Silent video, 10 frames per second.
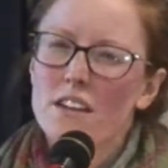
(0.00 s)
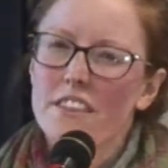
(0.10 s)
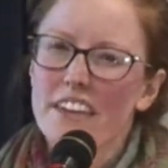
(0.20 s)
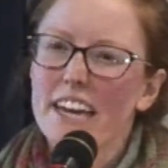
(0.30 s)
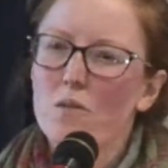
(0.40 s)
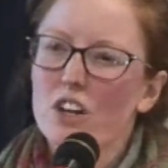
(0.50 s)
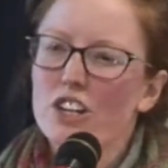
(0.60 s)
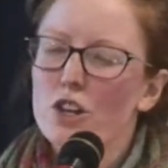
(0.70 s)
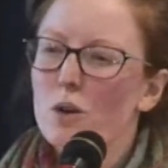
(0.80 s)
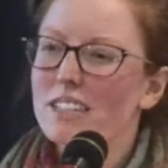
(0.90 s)
they were
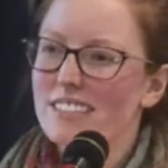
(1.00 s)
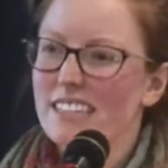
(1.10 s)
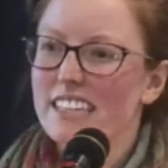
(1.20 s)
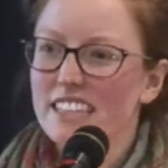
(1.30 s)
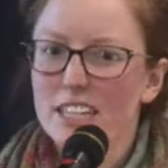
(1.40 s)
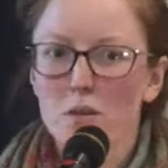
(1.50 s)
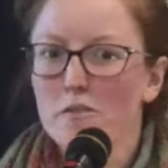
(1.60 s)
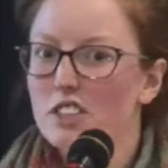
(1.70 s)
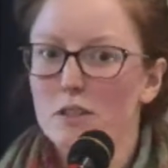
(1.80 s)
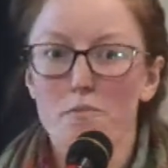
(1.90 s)
noticing that there
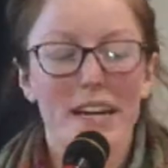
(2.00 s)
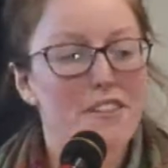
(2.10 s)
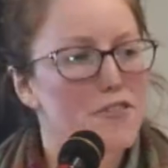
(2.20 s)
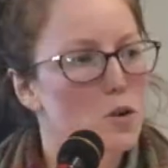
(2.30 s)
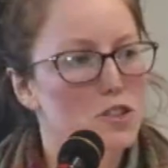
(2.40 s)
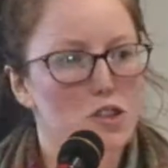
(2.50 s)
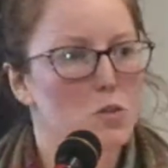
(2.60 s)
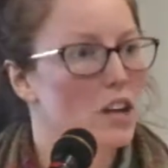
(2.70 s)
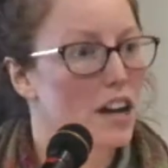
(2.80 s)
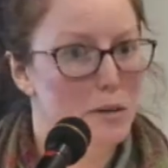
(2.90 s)
were many folks who
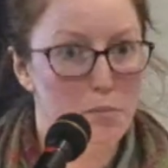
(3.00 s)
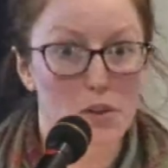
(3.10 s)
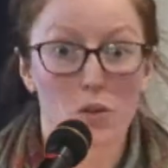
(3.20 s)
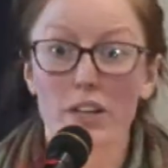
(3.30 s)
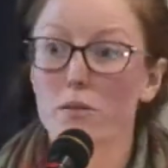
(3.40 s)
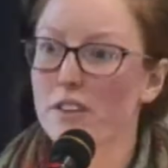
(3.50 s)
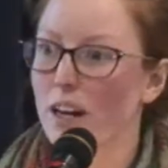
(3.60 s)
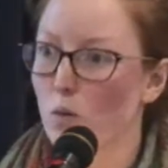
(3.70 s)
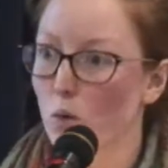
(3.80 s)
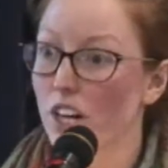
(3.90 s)
were unemployed,
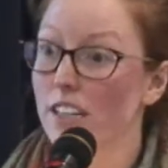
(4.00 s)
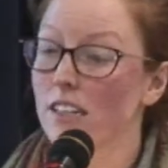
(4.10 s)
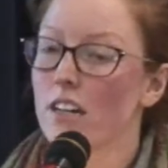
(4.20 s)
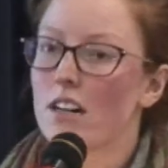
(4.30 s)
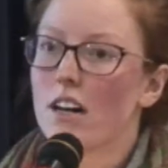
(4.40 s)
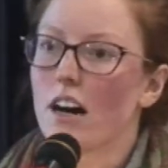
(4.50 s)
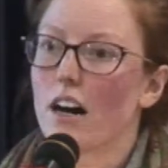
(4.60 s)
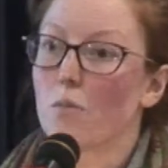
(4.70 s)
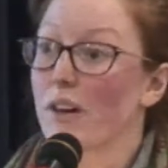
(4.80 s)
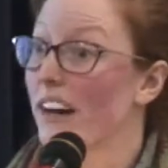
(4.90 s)
without work,
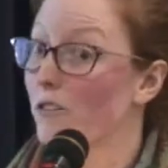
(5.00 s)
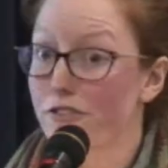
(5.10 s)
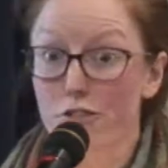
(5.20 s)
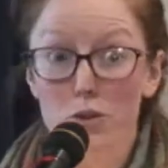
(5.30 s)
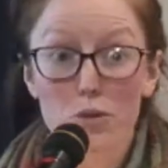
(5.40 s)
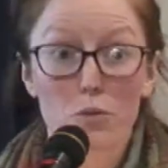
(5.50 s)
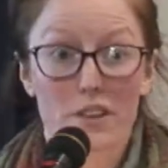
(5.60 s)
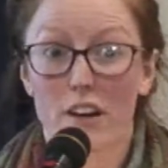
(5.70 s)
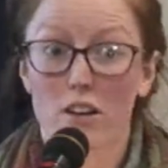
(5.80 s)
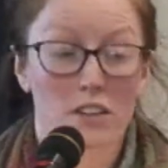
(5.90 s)
without food,
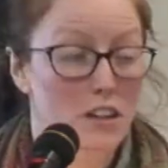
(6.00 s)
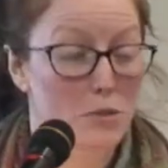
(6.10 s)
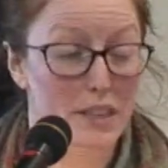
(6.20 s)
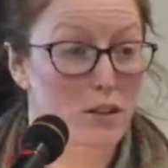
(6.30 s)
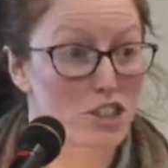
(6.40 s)
without